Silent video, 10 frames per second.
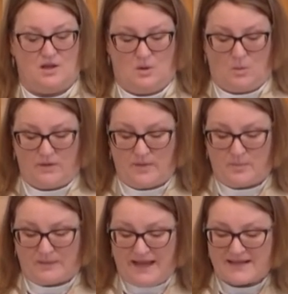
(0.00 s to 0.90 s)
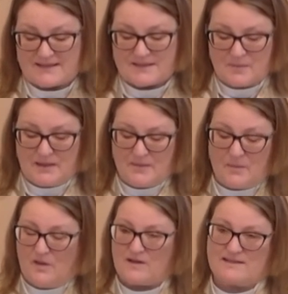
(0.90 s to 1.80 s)
where the blessed
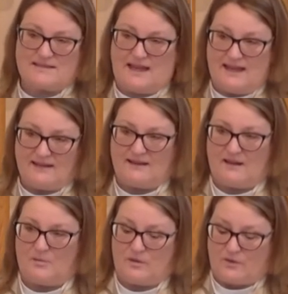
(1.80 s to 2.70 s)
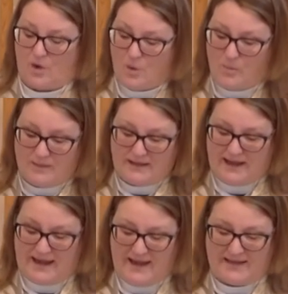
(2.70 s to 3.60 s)
people are standing with open
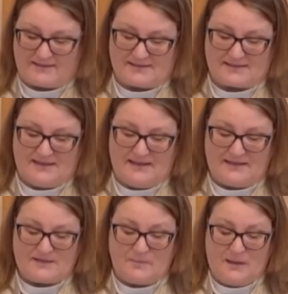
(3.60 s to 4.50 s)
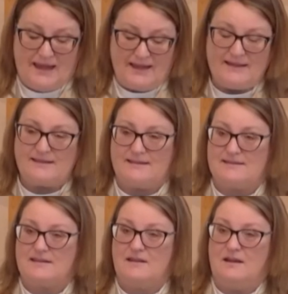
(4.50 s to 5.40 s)
hands,
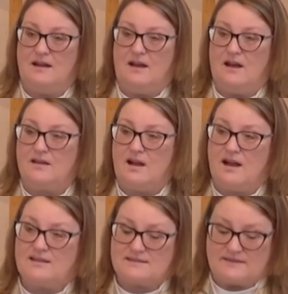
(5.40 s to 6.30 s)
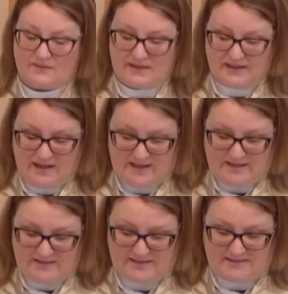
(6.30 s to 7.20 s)
dependent on God's loving
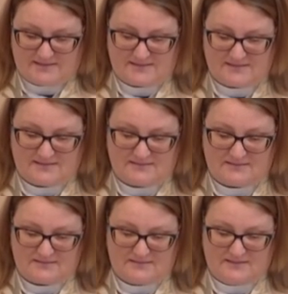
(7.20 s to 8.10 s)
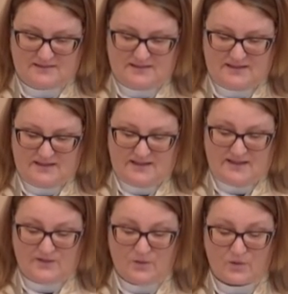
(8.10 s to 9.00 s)
kindness.
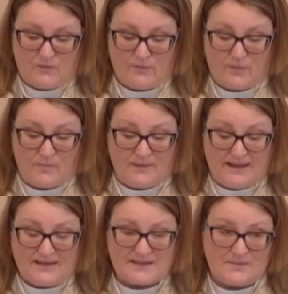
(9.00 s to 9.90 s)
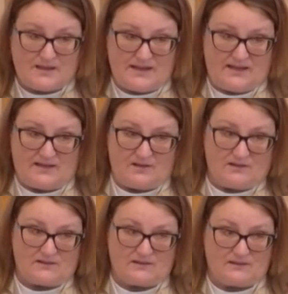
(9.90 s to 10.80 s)
In order for me to be
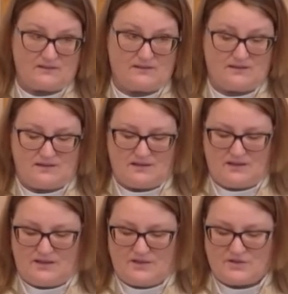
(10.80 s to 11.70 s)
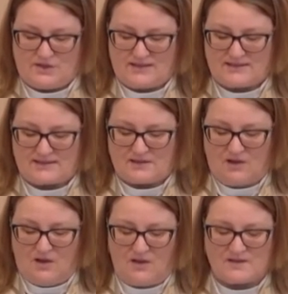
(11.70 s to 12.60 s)
healed, Jesus
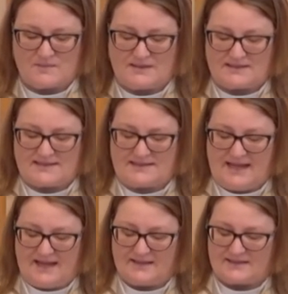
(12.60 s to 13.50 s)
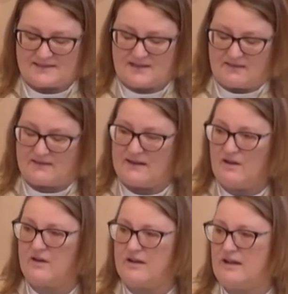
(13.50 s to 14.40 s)
calls me to stand in
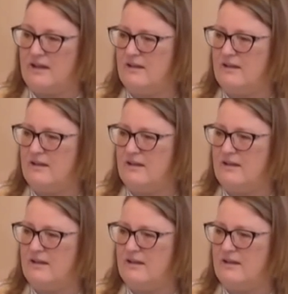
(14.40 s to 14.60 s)
solidarity